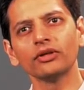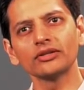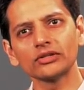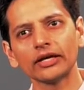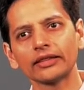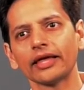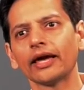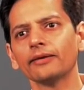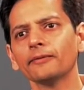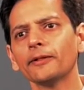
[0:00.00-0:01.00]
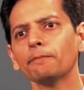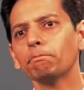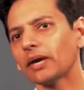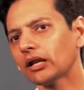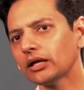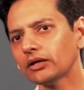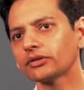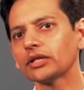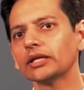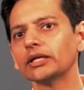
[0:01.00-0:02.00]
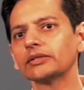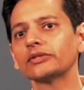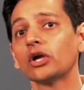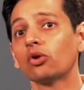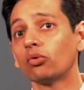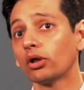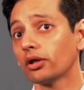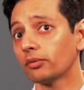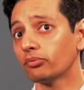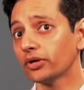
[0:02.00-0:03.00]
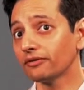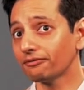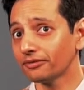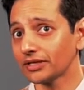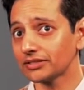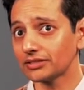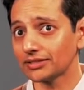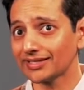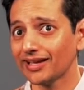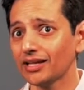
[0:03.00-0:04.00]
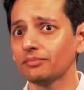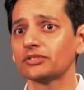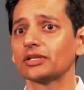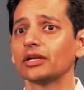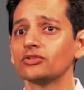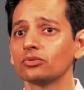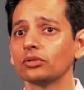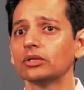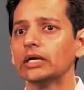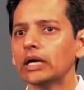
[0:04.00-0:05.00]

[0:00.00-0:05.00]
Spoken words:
things like that. Mental health clinics run on a pretty fixed time schedule.